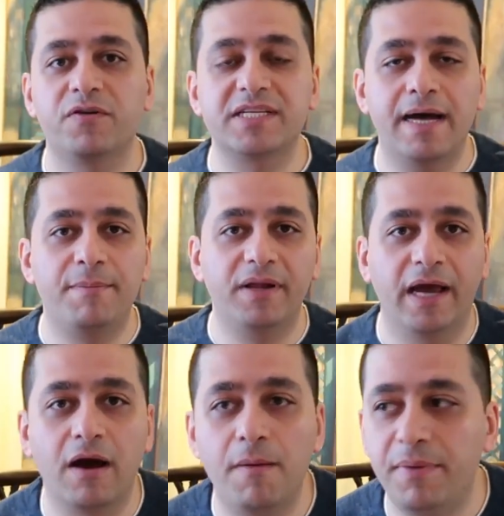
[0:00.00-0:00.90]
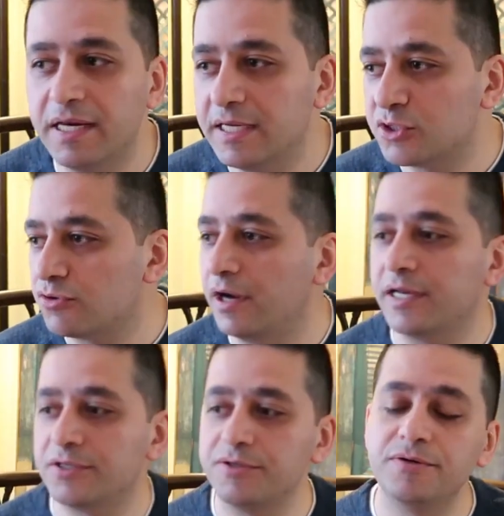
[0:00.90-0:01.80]
For example, a company is
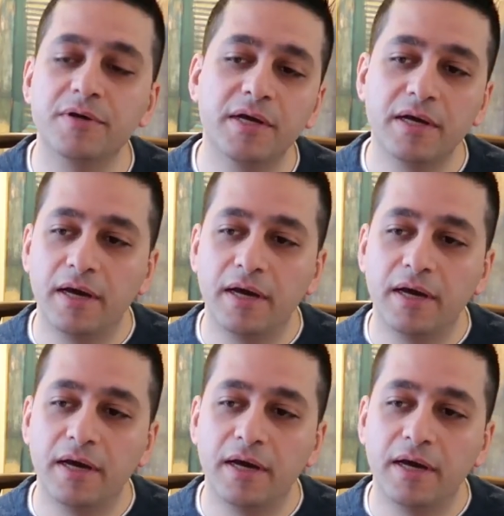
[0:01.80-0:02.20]
trying to